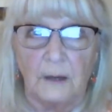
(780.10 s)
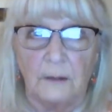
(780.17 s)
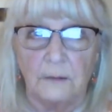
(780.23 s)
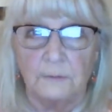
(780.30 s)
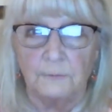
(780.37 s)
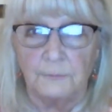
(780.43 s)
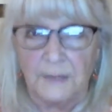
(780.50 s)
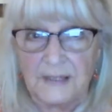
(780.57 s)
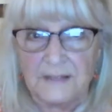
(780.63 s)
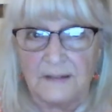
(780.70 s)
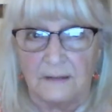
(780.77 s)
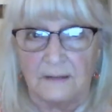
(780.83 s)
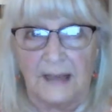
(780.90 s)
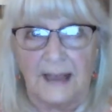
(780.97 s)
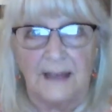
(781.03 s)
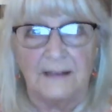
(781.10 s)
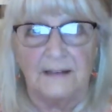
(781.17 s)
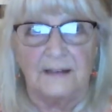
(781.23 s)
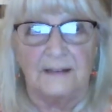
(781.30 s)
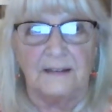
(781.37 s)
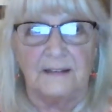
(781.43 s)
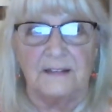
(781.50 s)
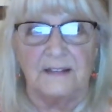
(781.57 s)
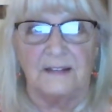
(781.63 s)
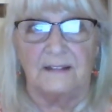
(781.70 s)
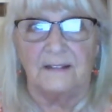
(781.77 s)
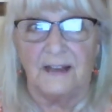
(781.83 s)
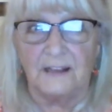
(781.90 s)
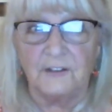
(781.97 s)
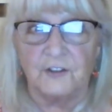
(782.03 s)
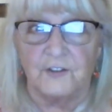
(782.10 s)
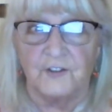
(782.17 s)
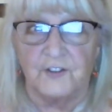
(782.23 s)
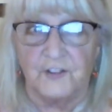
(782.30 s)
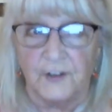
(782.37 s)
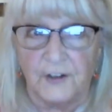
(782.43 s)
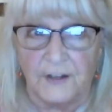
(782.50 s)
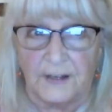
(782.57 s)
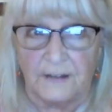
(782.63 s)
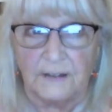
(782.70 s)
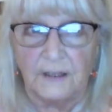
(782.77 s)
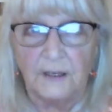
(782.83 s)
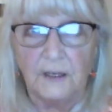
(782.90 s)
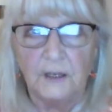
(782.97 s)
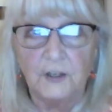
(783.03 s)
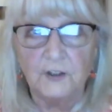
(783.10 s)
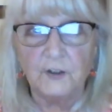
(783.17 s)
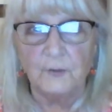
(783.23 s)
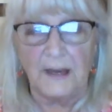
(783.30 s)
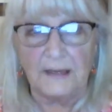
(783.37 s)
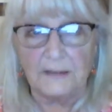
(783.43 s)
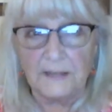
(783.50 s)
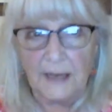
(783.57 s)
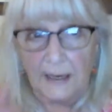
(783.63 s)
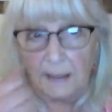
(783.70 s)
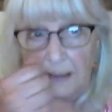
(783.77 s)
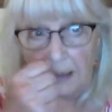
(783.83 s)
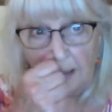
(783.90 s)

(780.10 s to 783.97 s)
recently ended his lecture circuit to maintain a